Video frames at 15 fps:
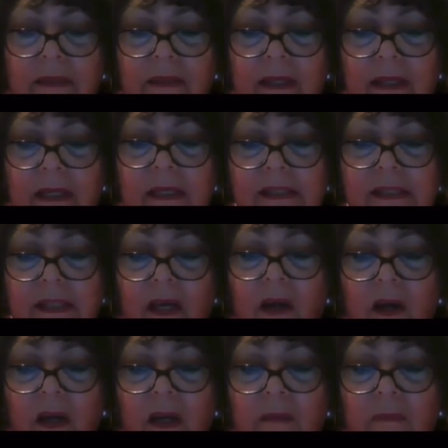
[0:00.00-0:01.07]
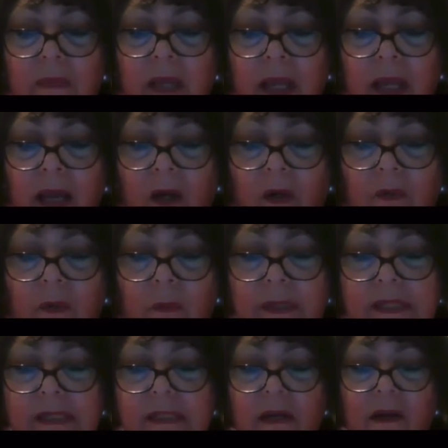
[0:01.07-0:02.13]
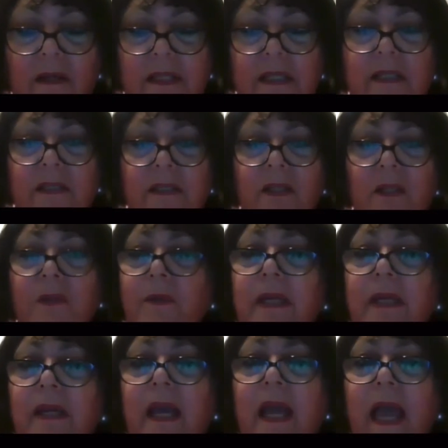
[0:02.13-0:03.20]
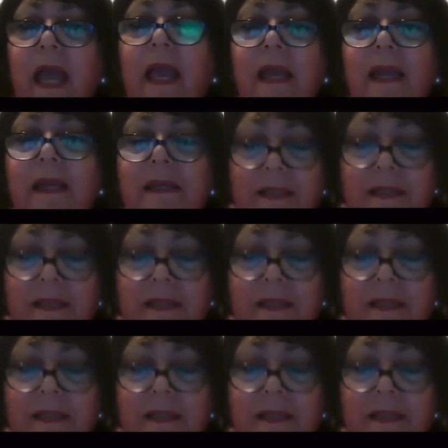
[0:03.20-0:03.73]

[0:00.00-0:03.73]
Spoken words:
it's time now that we started looking ahead.